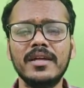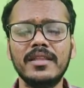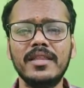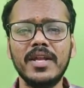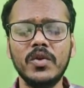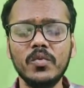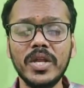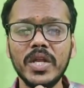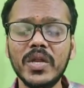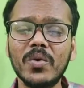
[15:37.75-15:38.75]
Then do we
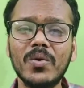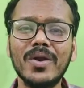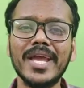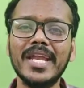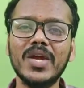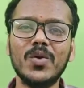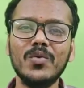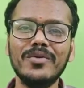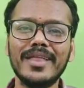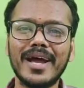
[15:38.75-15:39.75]
need to code any
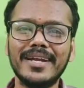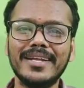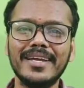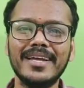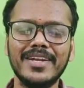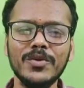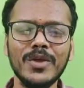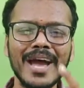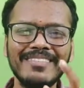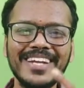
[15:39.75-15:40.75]
code for that? Do you
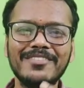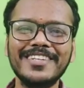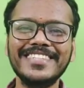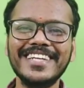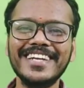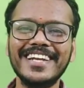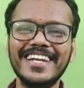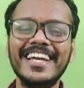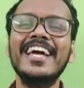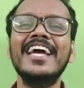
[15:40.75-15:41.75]
have that question?
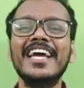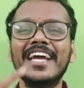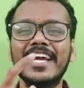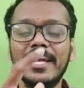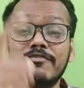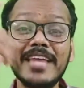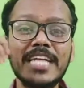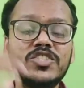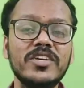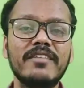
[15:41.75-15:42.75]
If
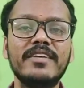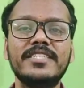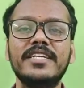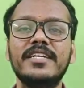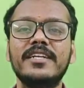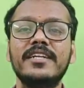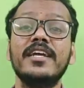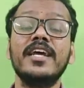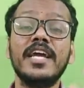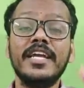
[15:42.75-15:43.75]
that's your question,
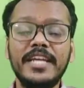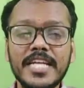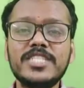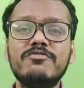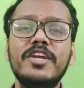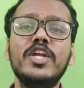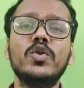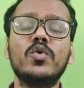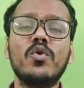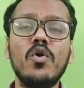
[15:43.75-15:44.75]
yes, we need
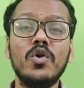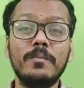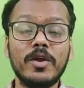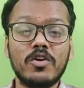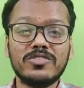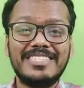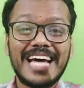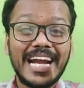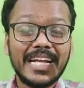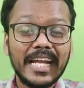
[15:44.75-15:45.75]
to code, because
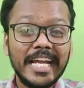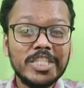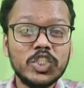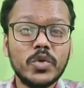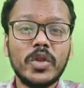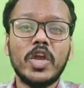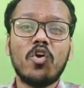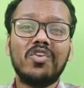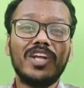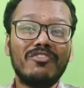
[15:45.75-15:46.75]
that injury
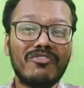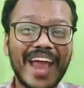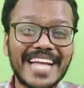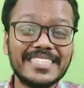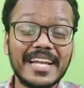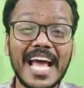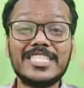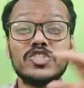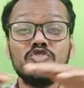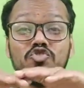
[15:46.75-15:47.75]
or that fracture
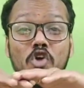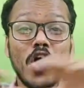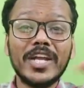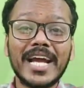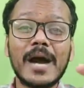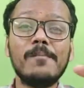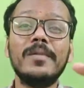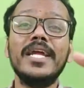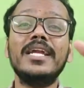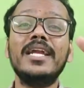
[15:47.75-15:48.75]
has not
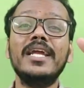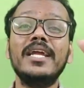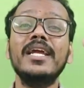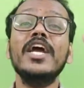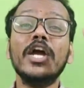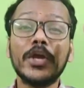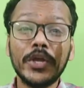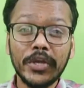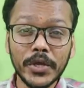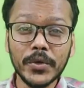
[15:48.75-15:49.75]
completely
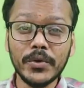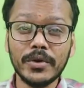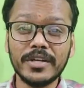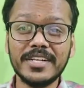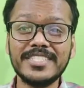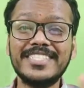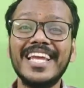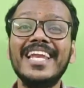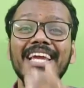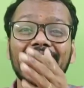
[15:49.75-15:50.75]
cured.
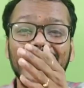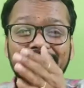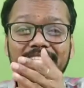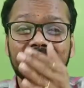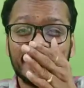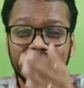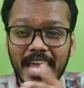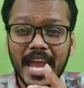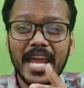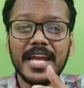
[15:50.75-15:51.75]
Still, it's a
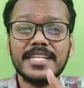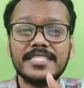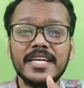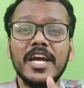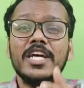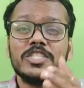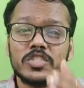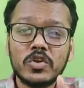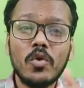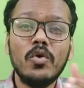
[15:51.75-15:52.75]
stage
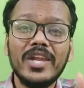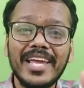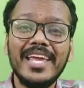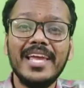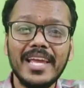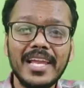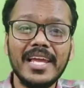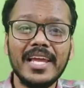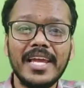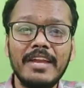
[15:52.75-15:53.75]
slowly
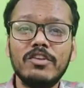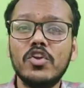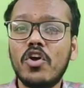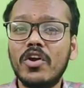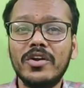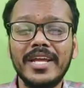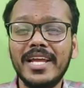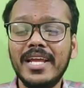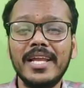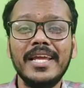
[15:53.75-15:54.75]
healing. It will not
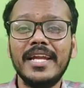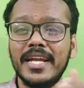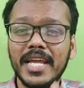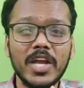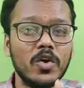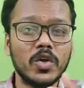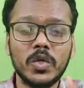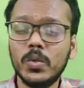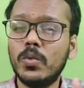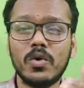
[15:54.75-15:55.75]
heal in a day or
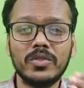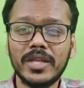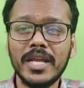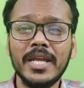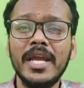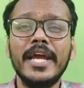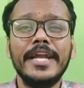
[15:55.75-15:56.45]
2 or 3.